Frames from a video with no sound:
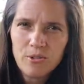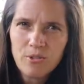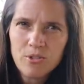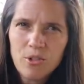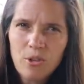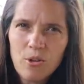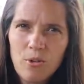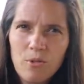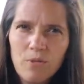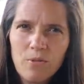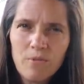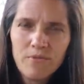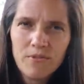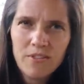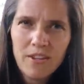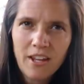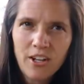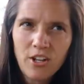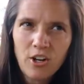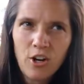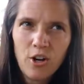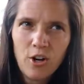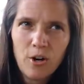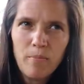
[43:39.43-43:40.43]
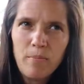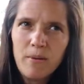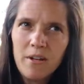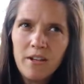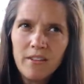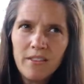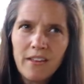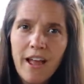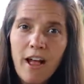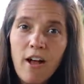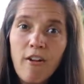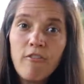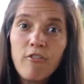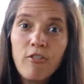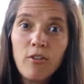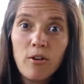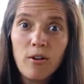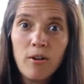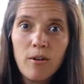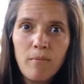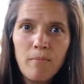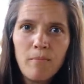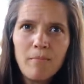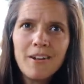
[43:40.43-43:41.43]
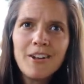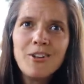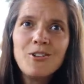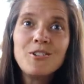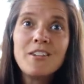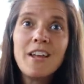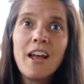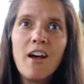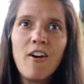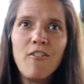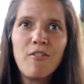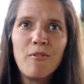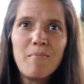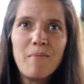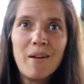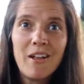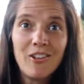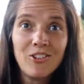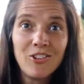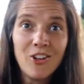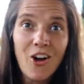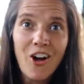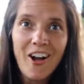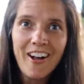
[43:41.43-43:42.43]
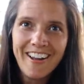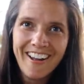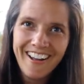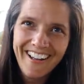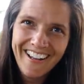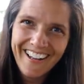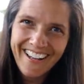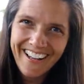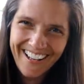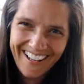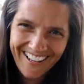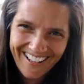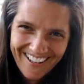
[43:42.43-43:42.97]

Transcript: So mm -hmm. like her being the alpha, can you say alpha male dog? Yeah.